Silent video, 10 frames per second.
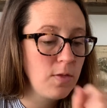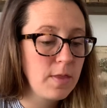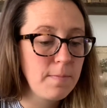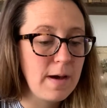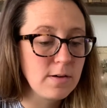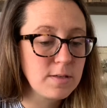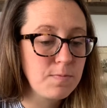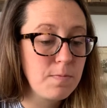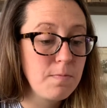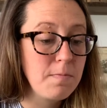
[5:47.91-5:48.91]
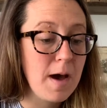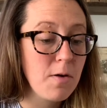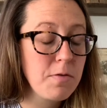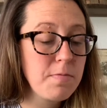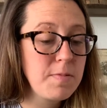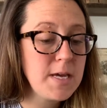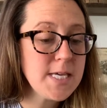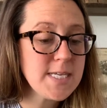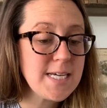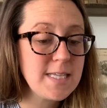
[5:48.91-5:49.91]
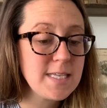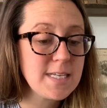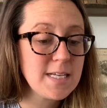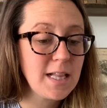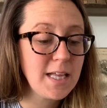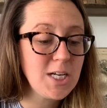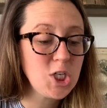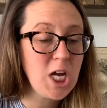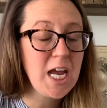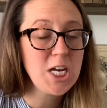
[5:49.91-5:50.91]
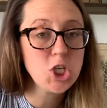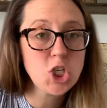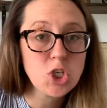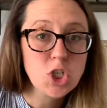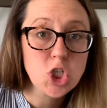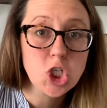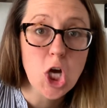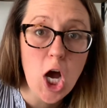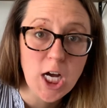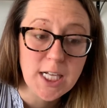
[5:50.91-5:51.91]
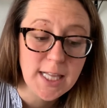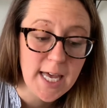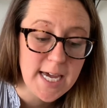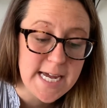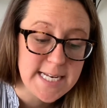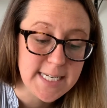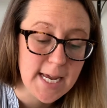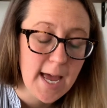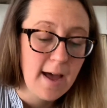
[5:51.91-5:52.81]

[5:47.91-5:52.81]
The mouthpiece instantly changed to chocolate.